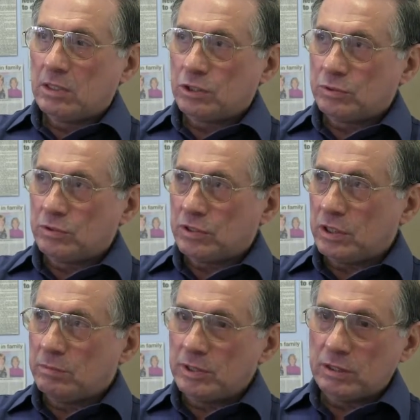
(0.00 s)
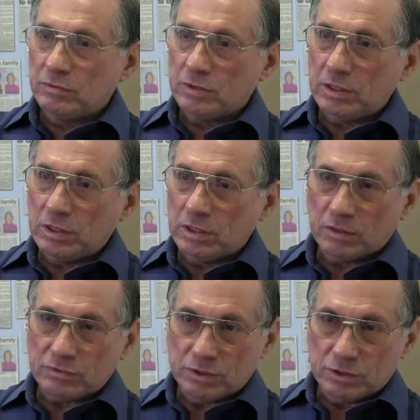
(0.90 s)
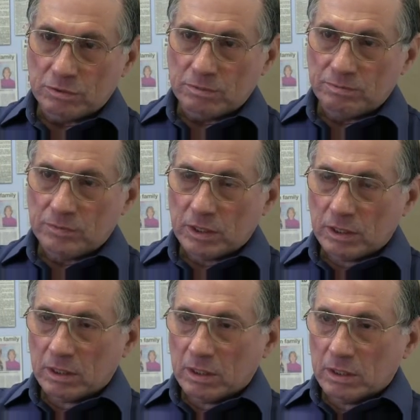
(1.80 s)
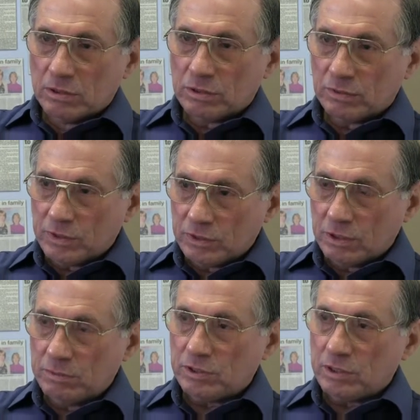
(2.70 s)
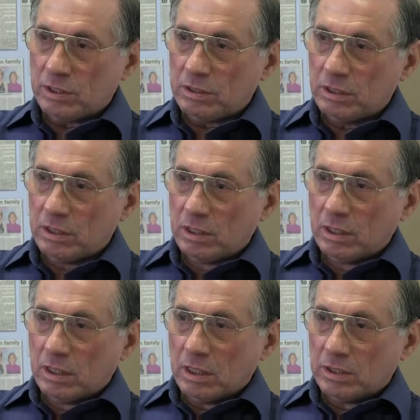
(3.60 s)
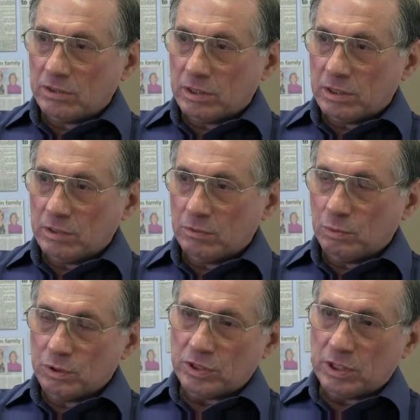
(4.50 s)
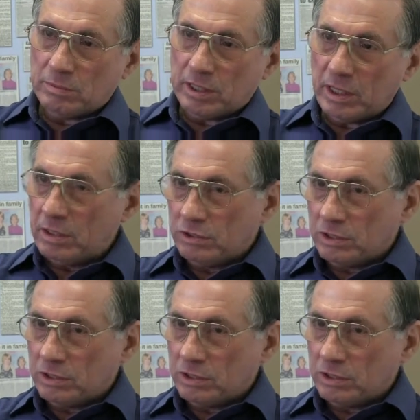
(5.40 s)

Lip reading: This was in the middle of the afternoon. So I phoned Home Instead and said, was there by any